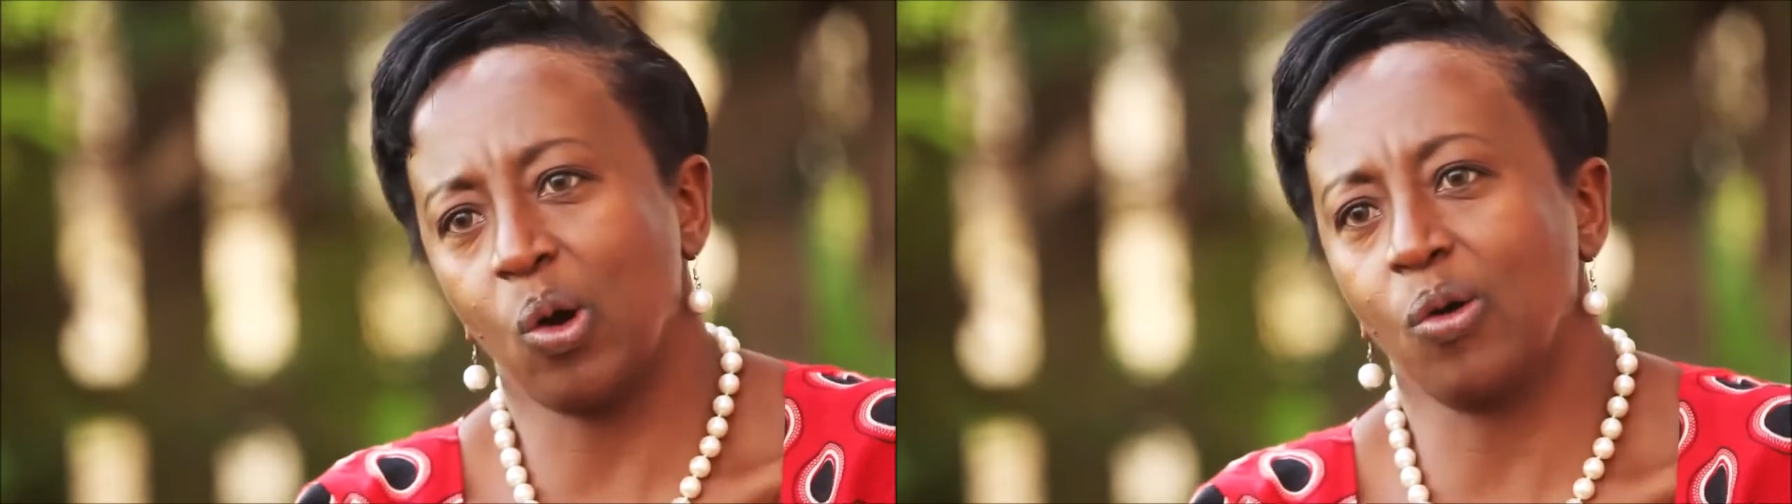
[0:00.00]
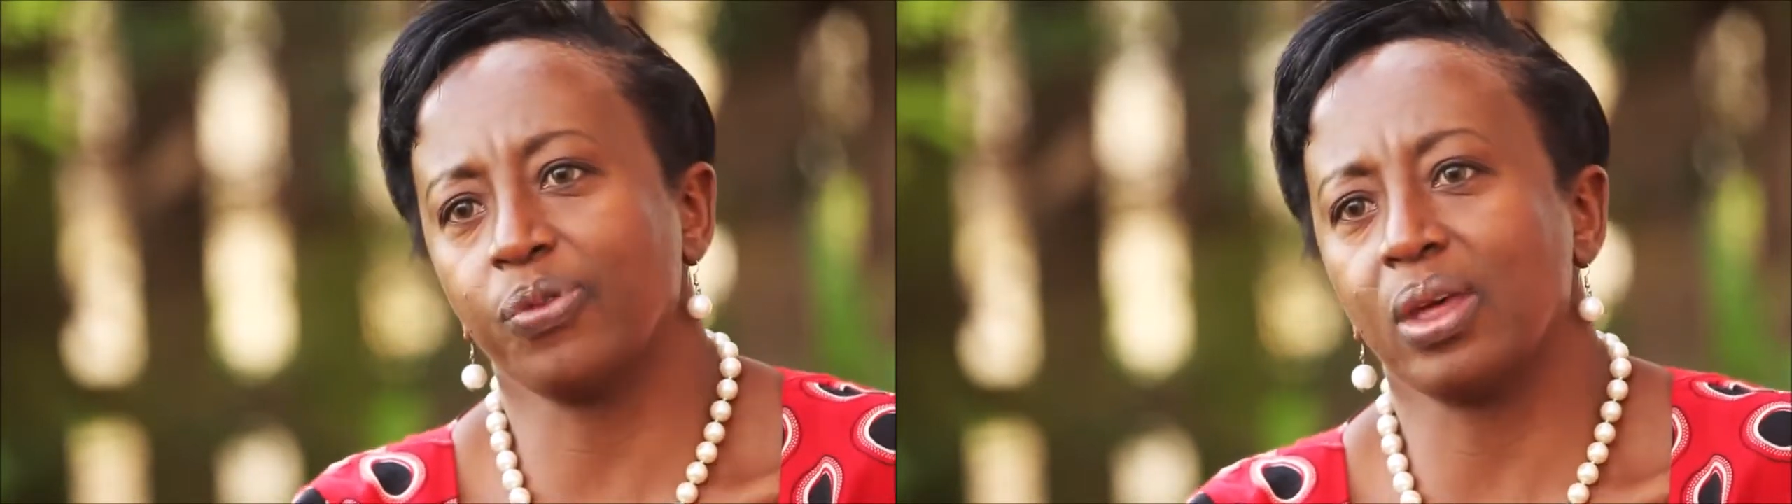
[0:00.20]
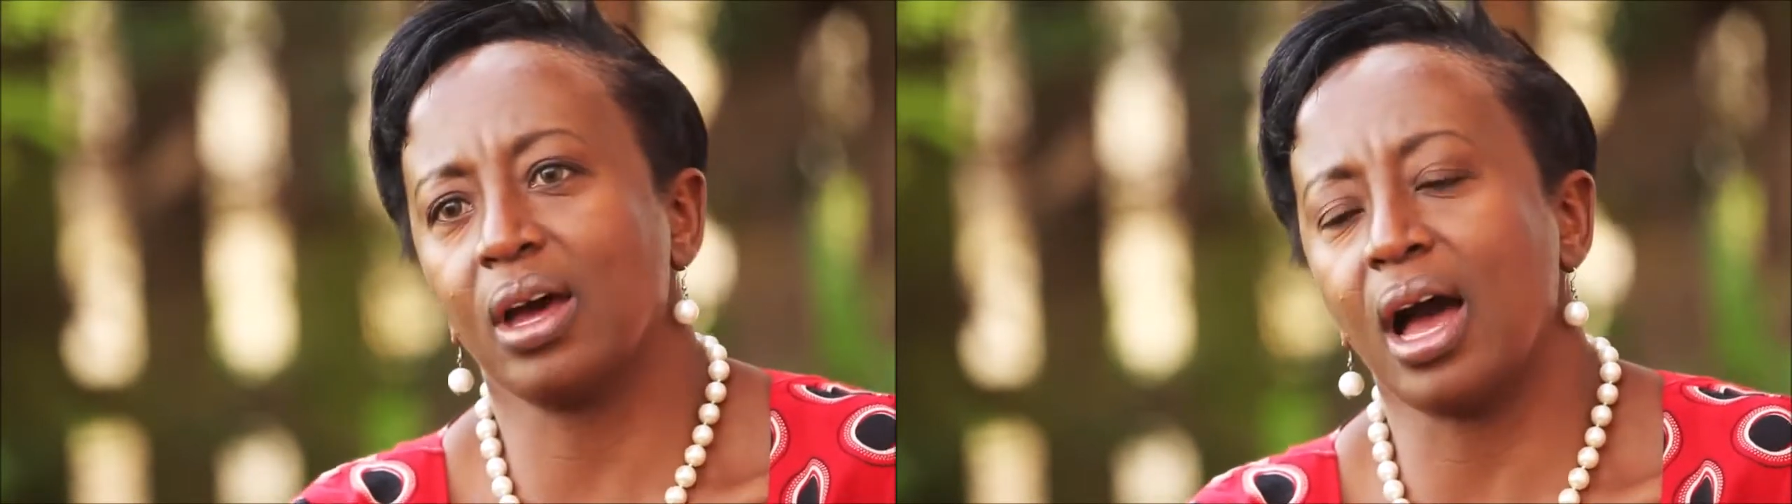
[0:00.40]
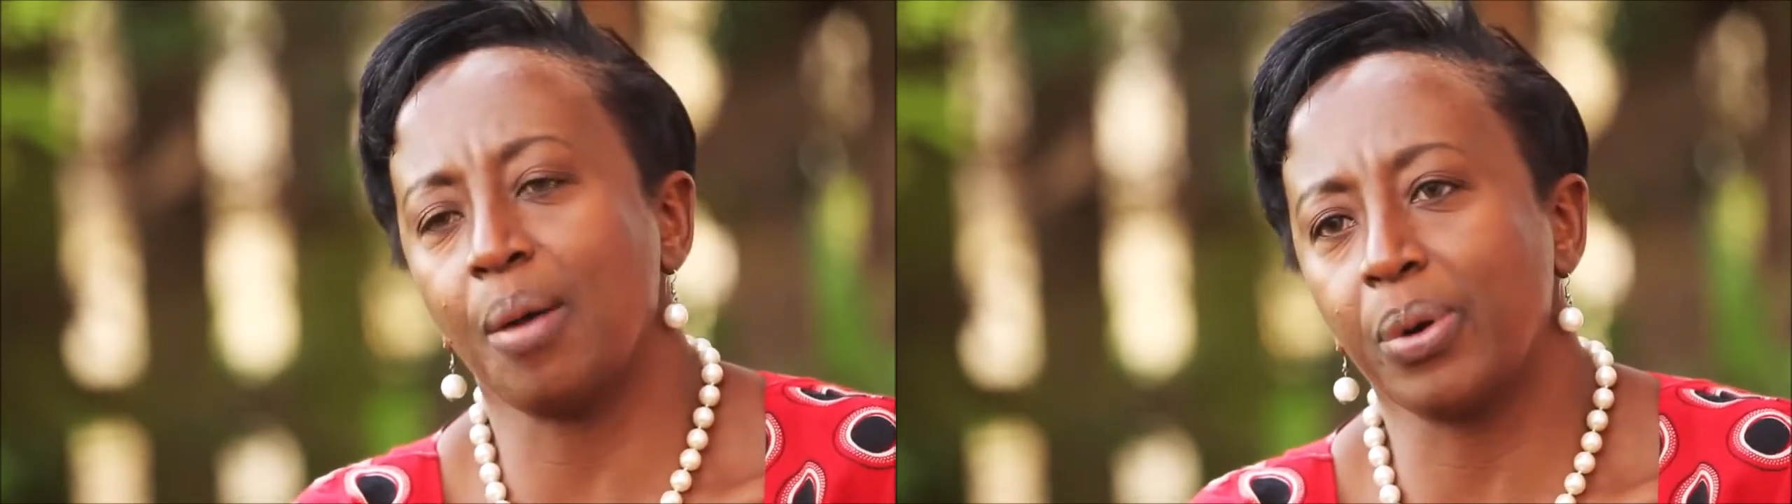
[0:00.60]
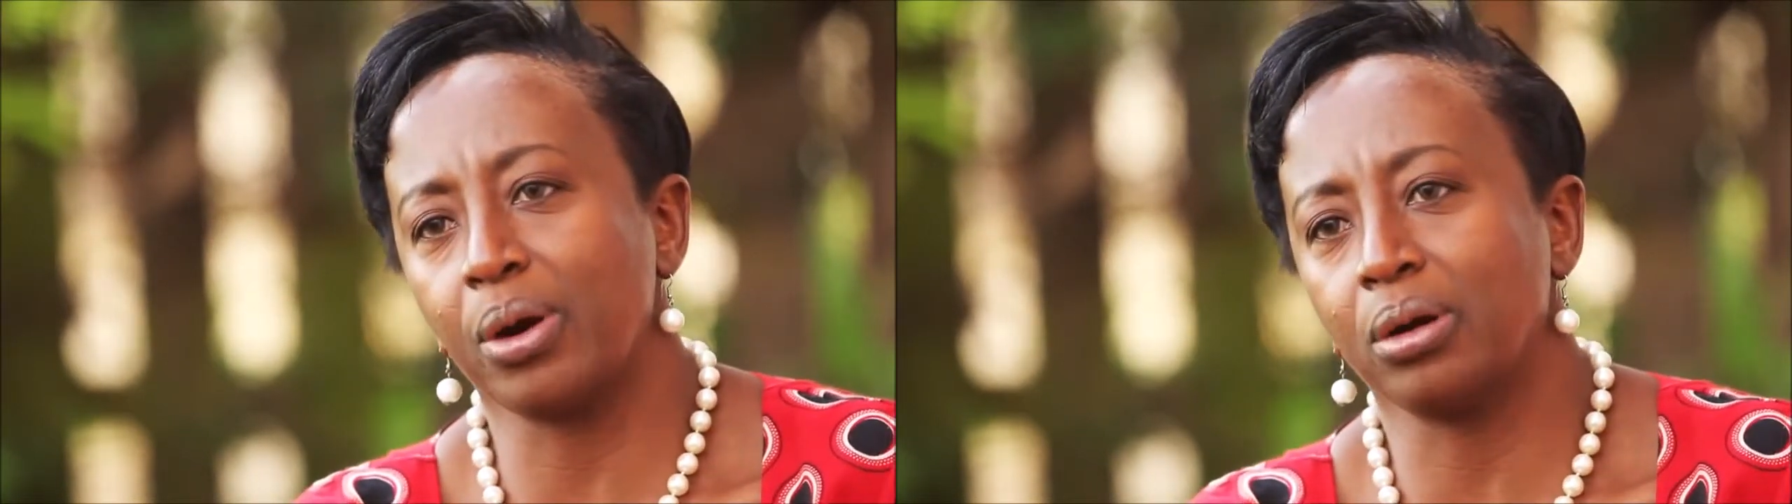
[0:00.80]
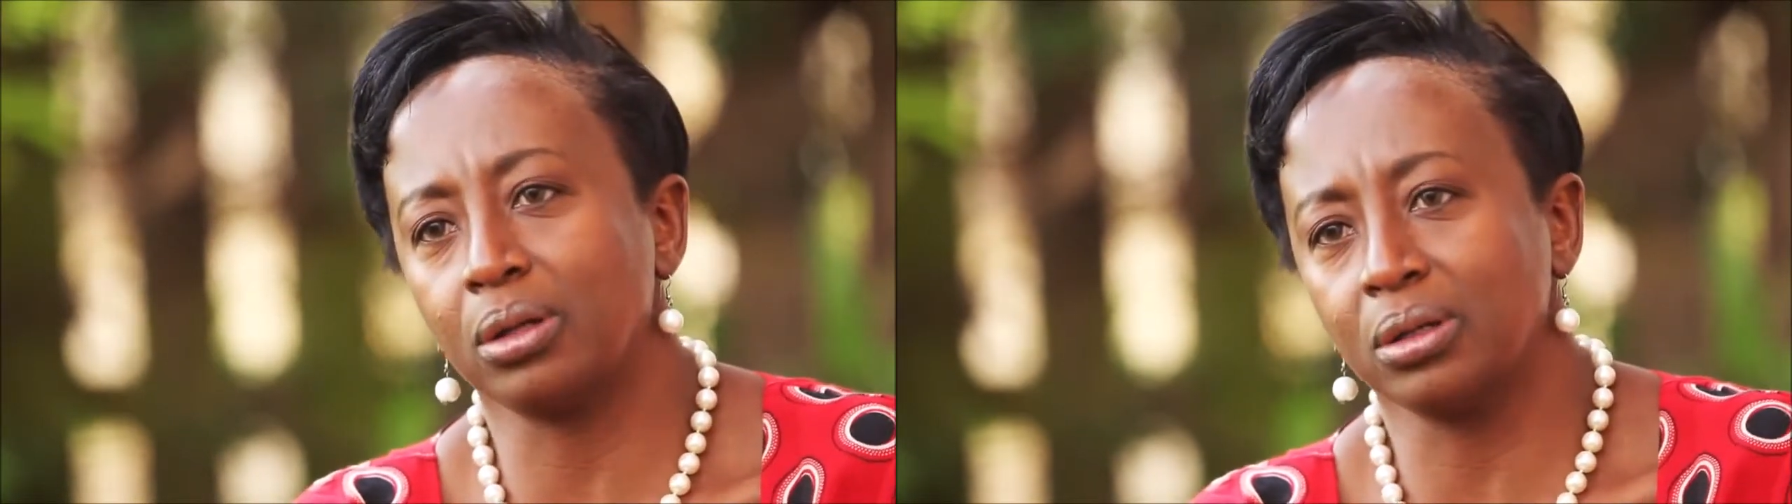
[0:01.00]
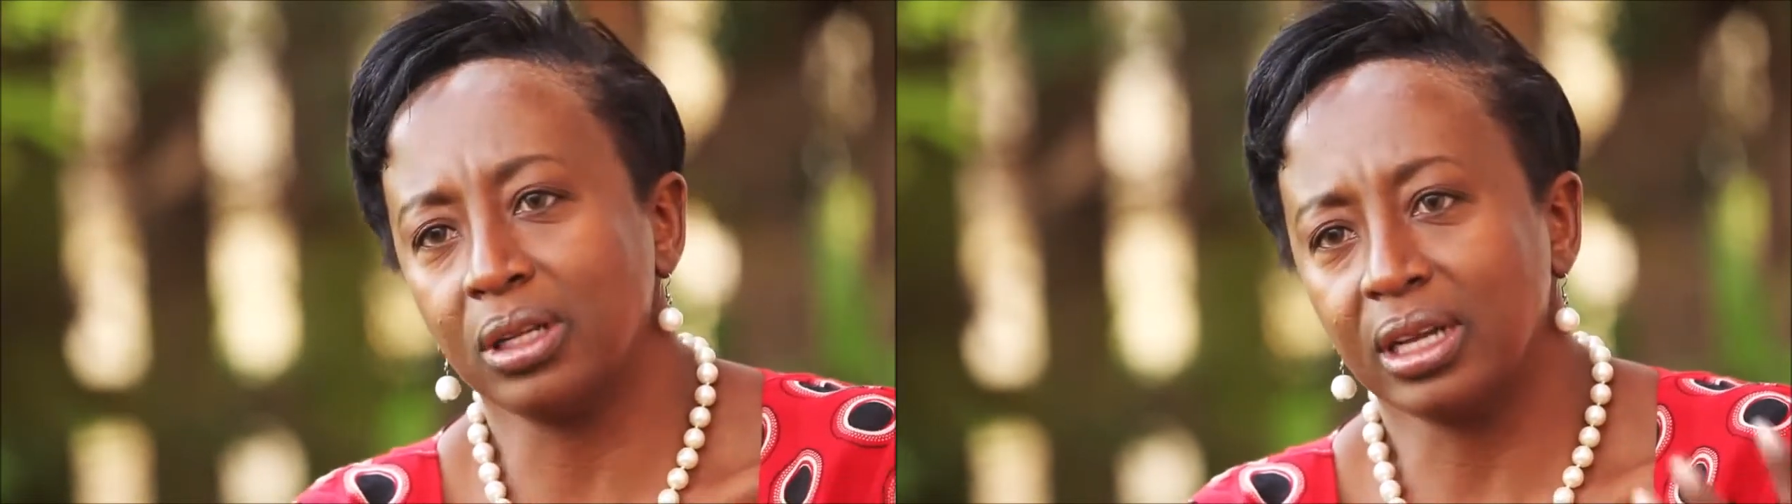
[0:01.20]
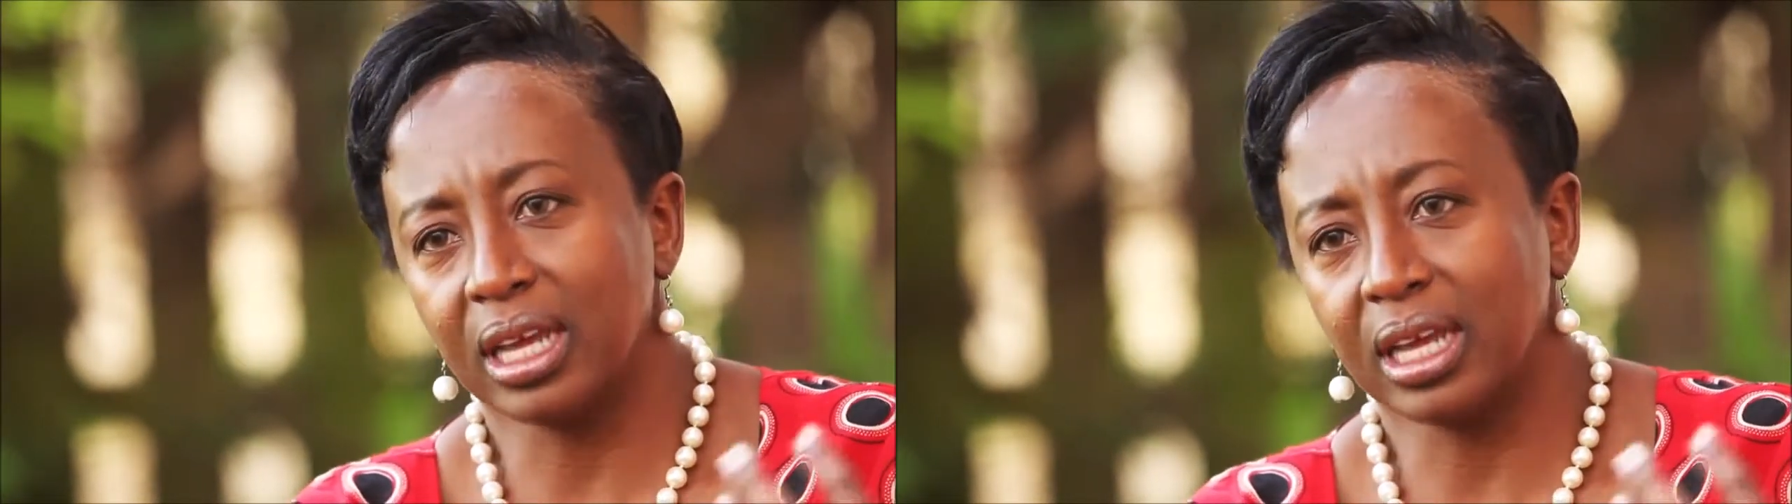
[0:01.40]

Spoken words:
of the apparel